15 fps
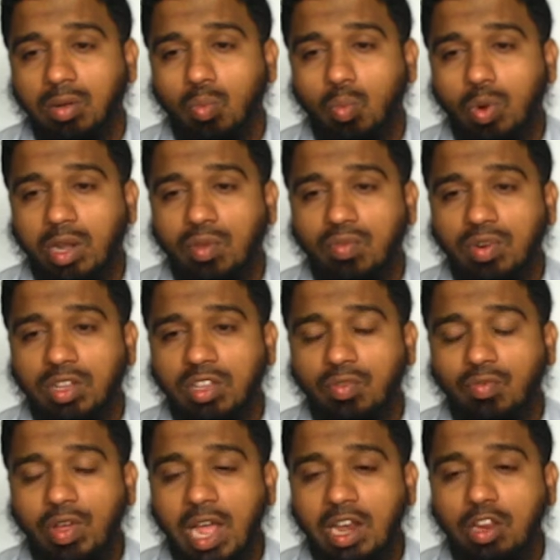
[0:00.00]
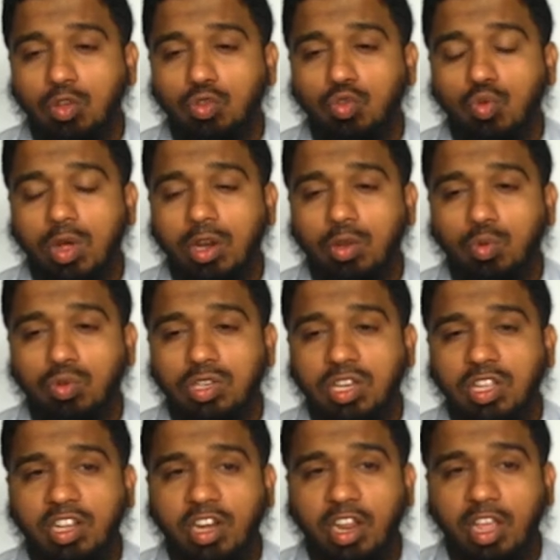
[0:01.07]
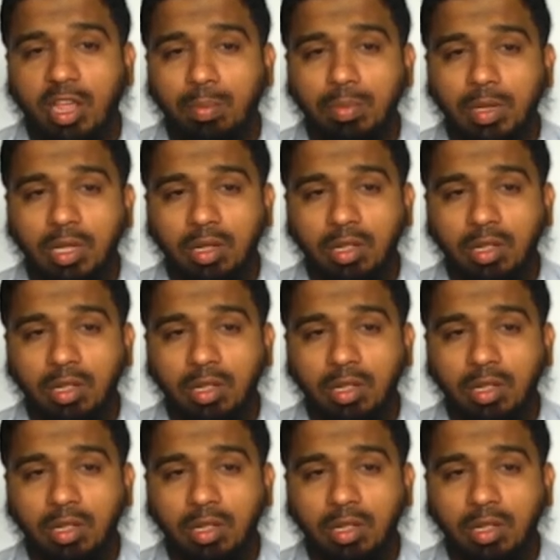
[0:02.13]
Whatever the values you are using in the tape,